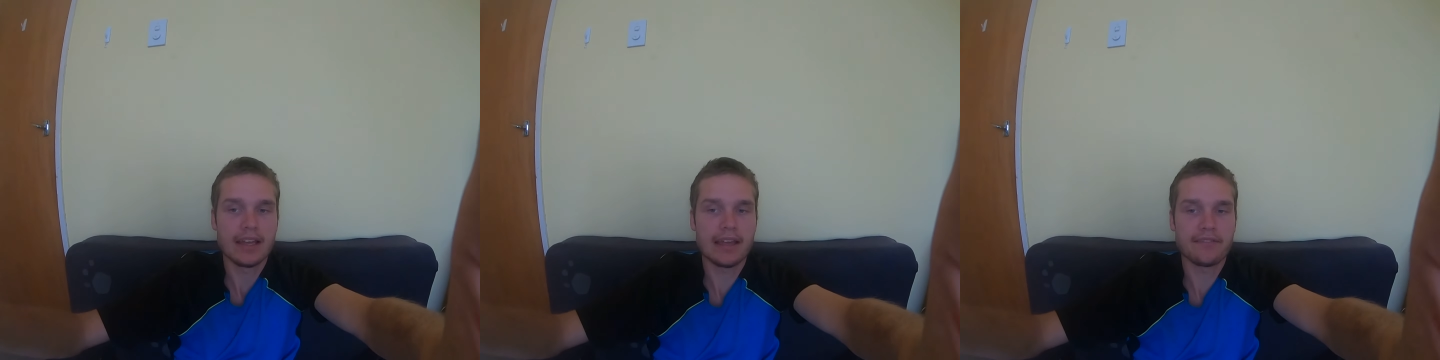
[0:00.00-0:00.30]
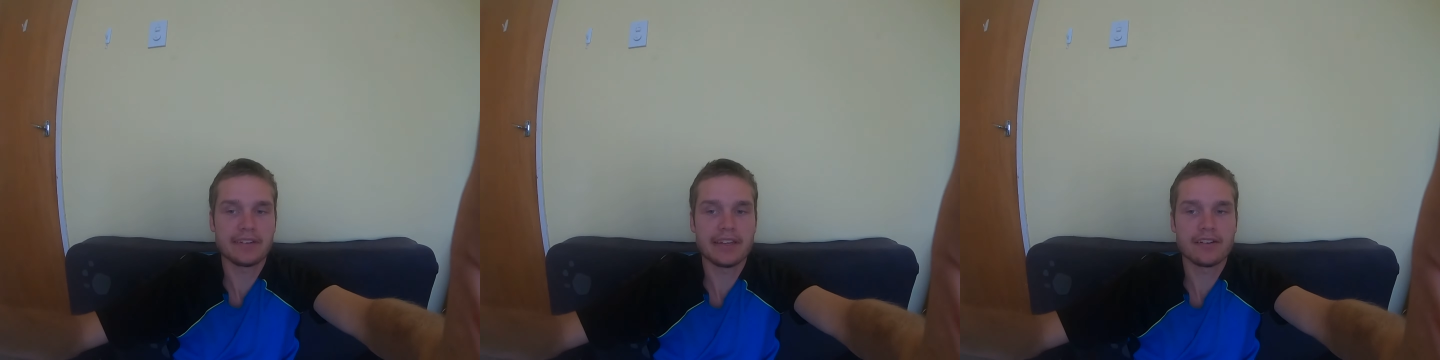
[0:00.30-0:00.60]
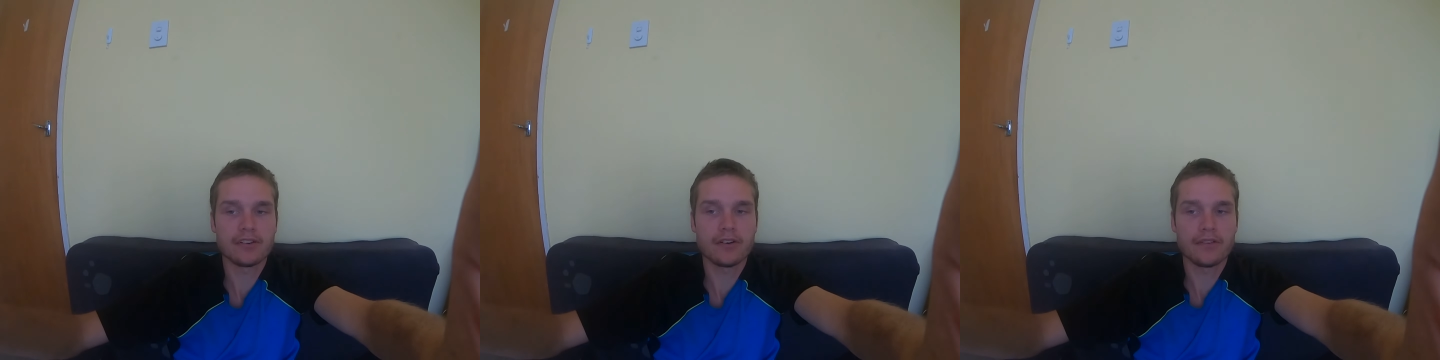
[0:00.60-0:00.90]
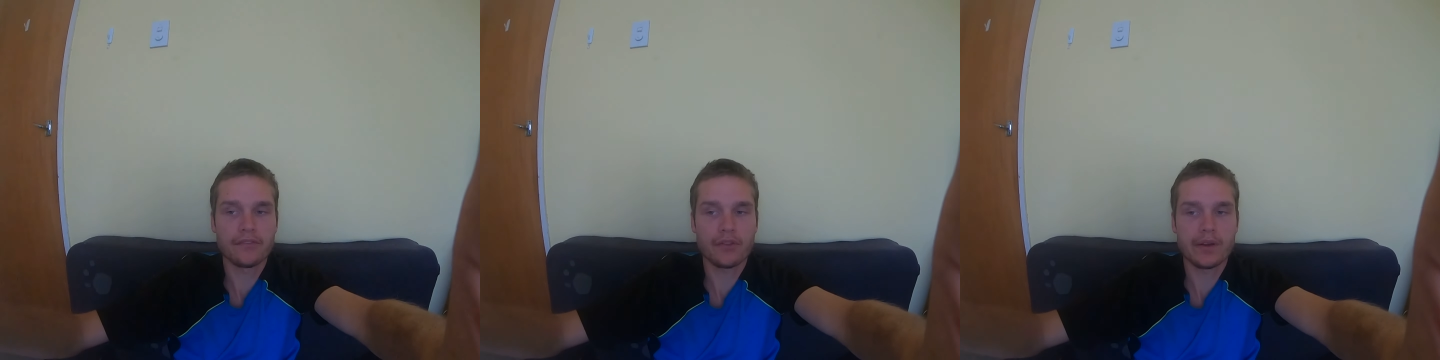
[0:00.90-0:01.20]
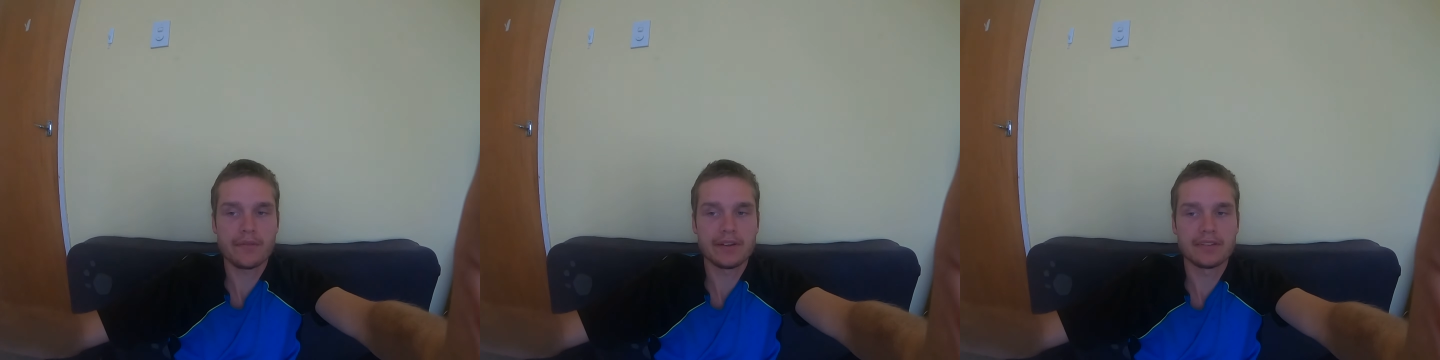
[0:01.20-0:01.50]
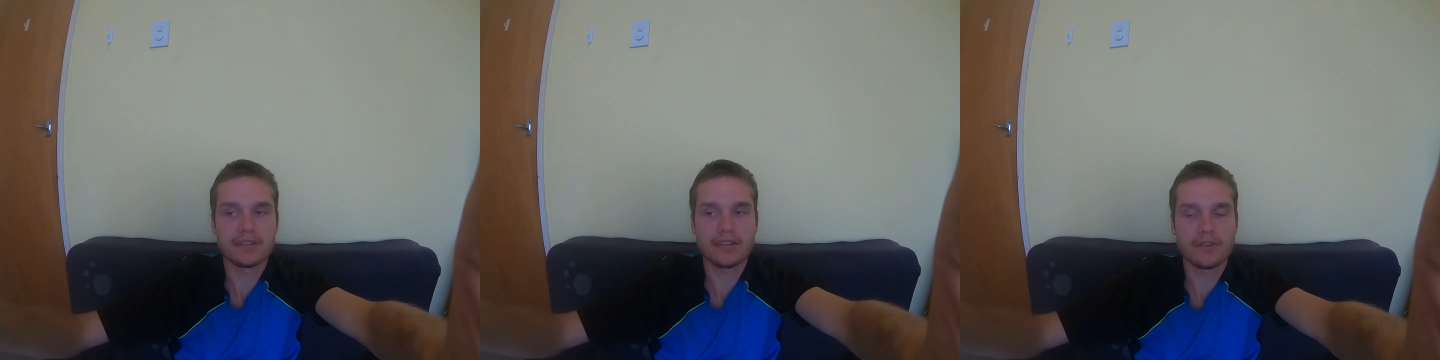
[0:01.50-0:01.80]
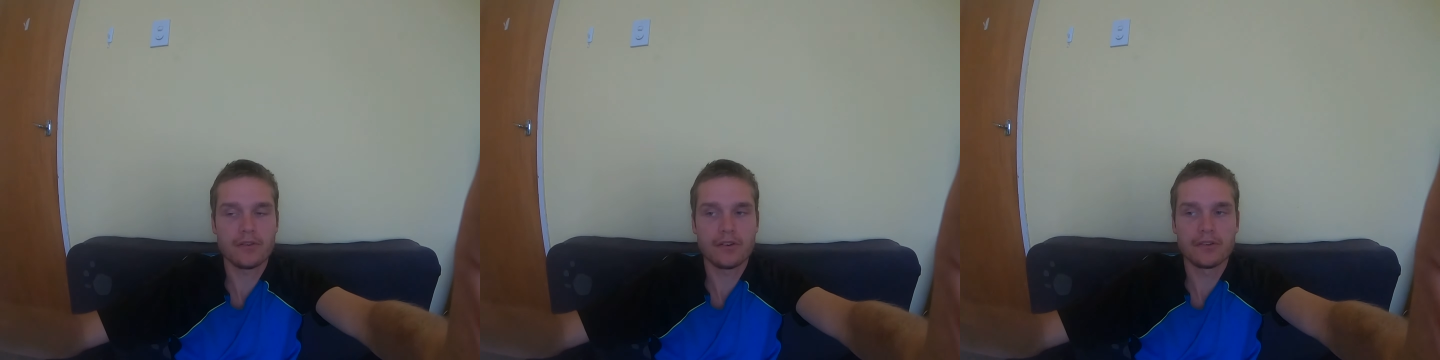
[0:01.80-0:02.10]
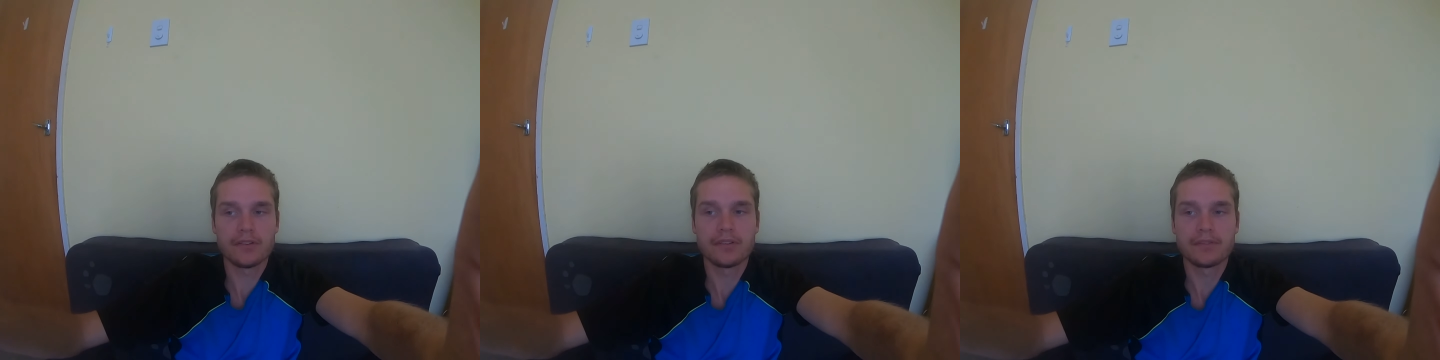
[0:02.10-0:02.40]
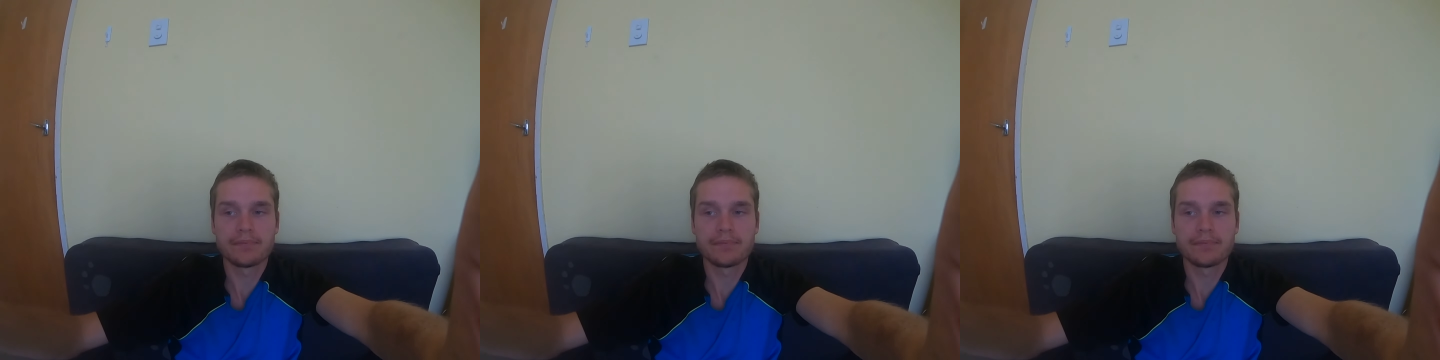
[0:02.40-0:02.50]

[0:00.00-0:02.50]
having now gone 3 wins in a row